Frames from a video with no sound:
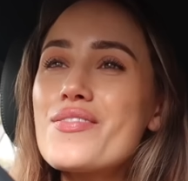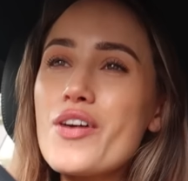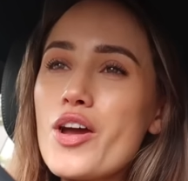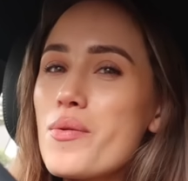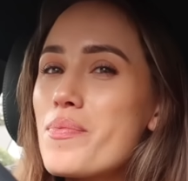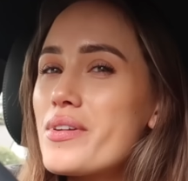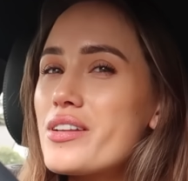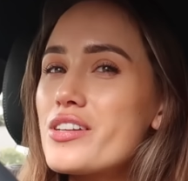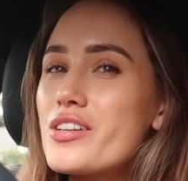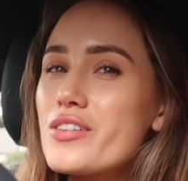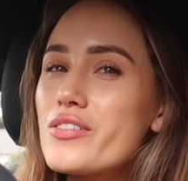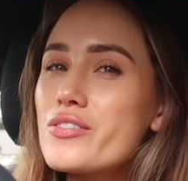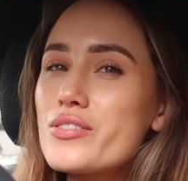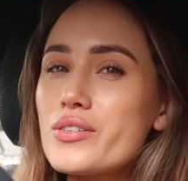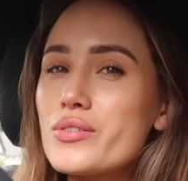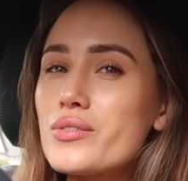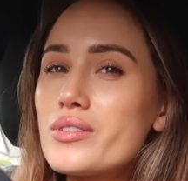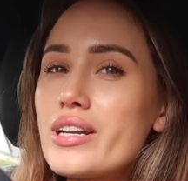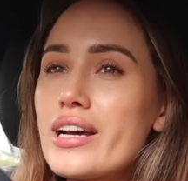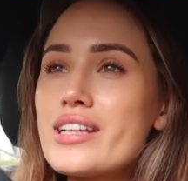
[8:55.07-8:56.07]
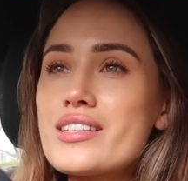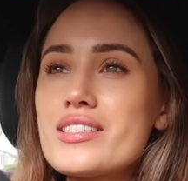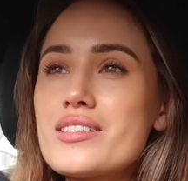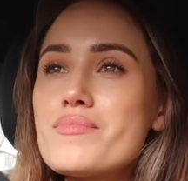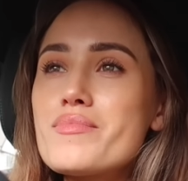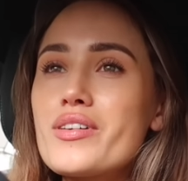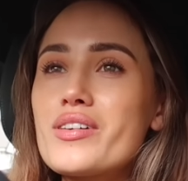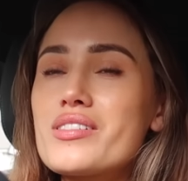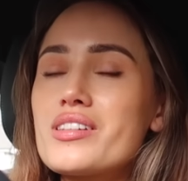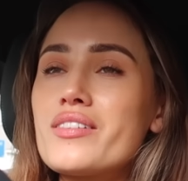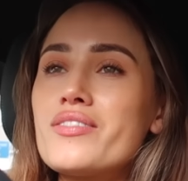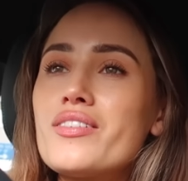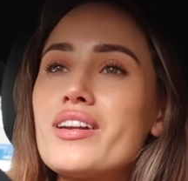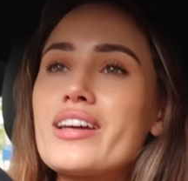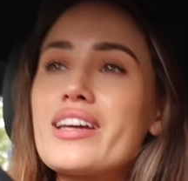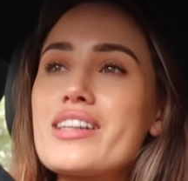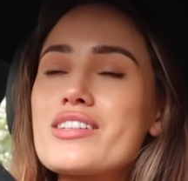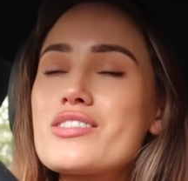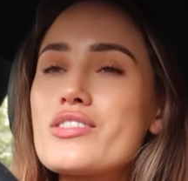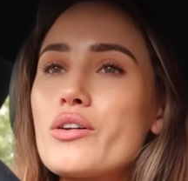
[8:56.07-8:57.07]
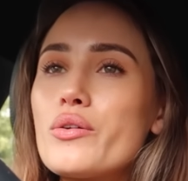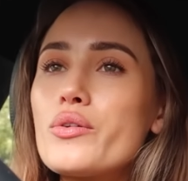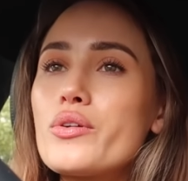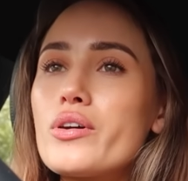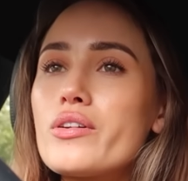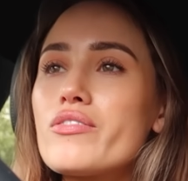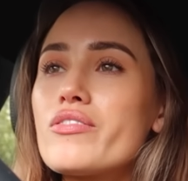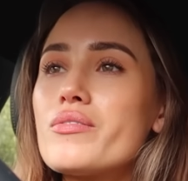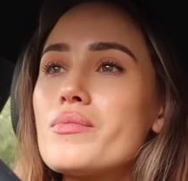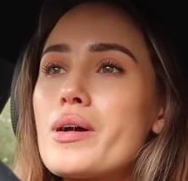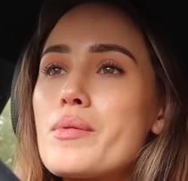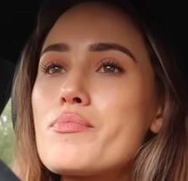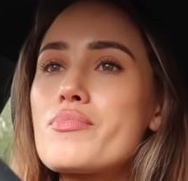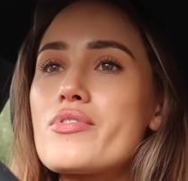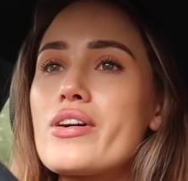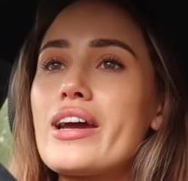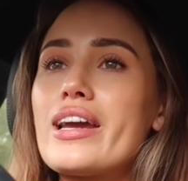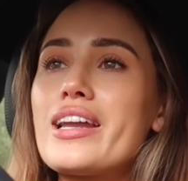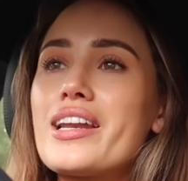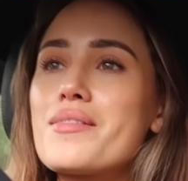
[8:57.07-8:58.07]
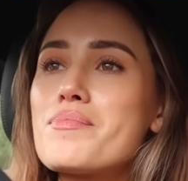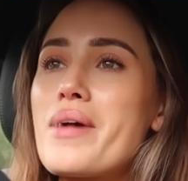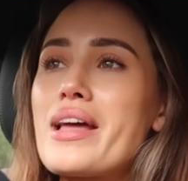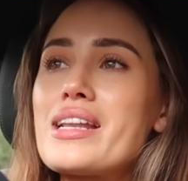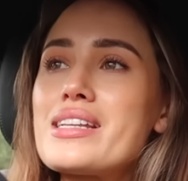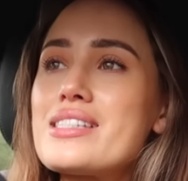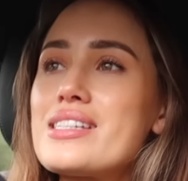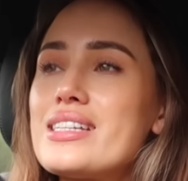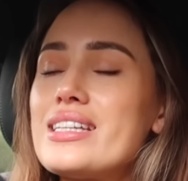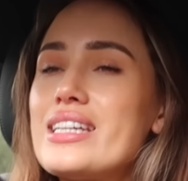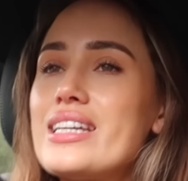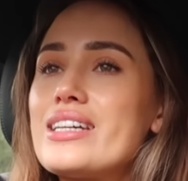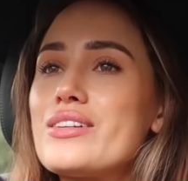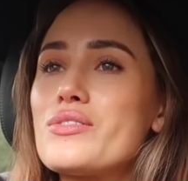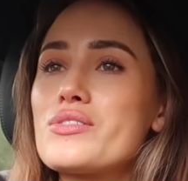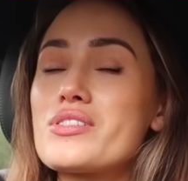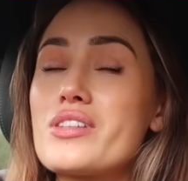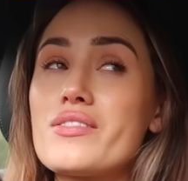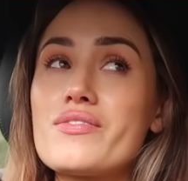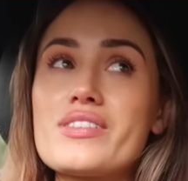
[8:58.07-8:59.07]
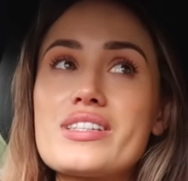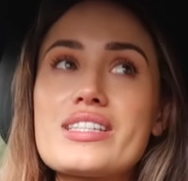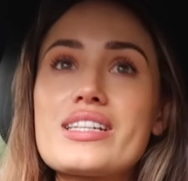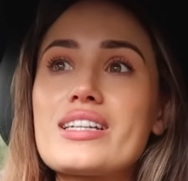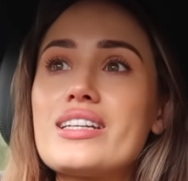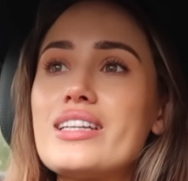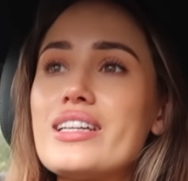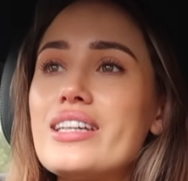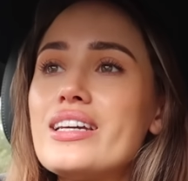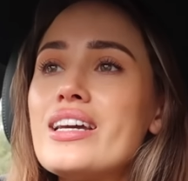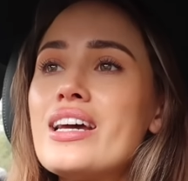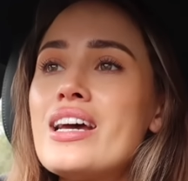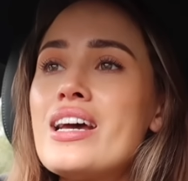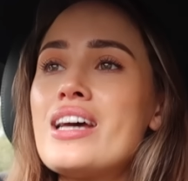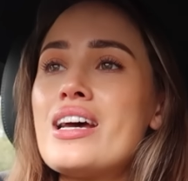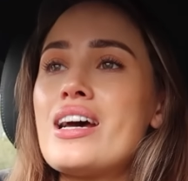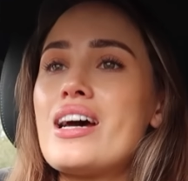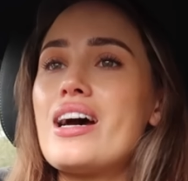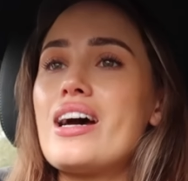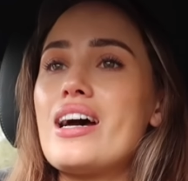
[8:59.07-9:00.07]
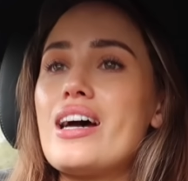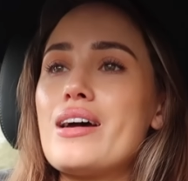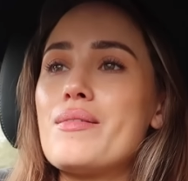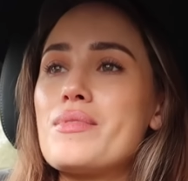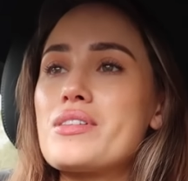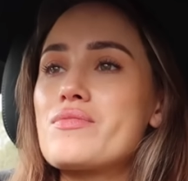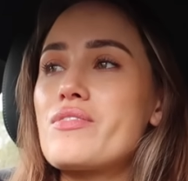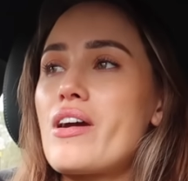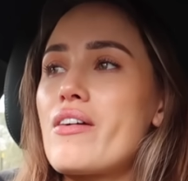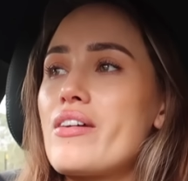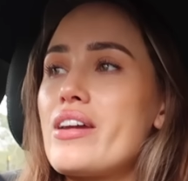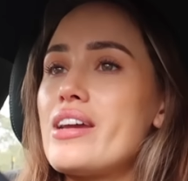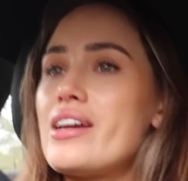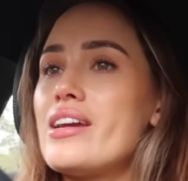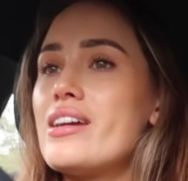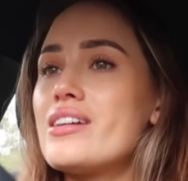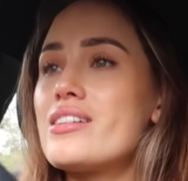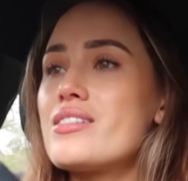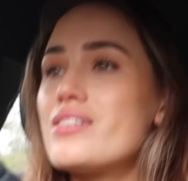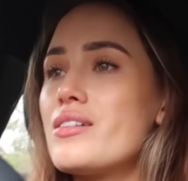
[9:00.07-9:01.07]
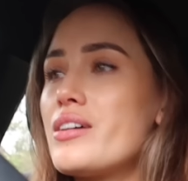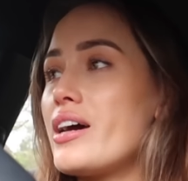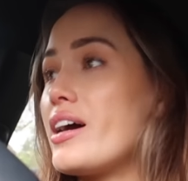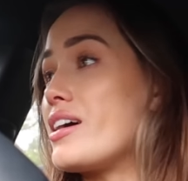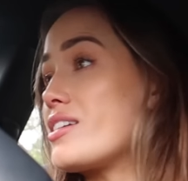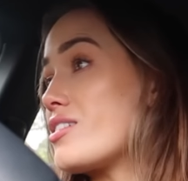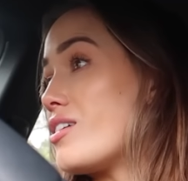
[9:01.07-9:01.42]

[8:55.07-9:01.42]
of hoping to do a school lesson because I feel like it's so good for my brain mentally and also physically. Um, it's very uh,